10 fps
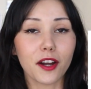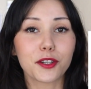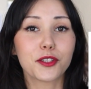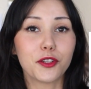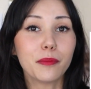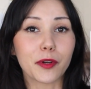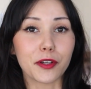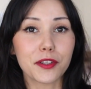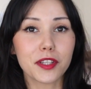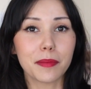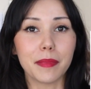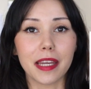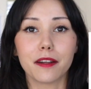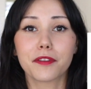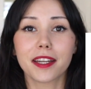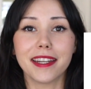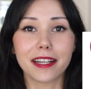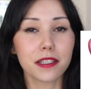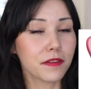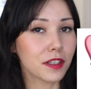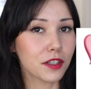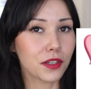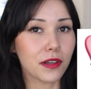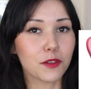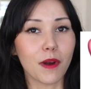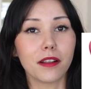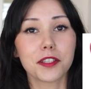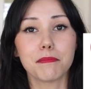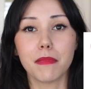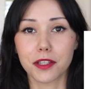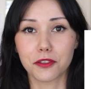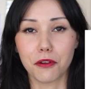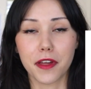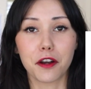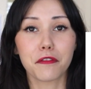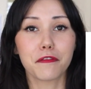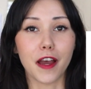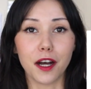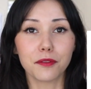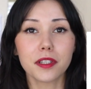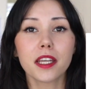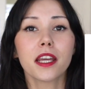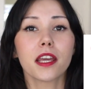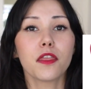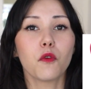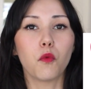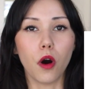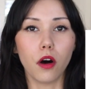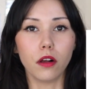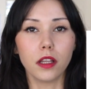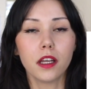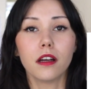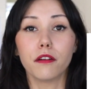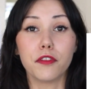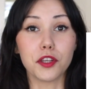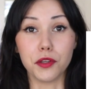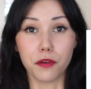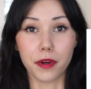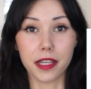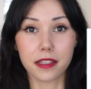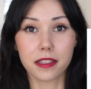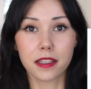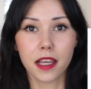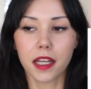are tumors made of connective tissue as well as muscle that are found in the wall of the uterus.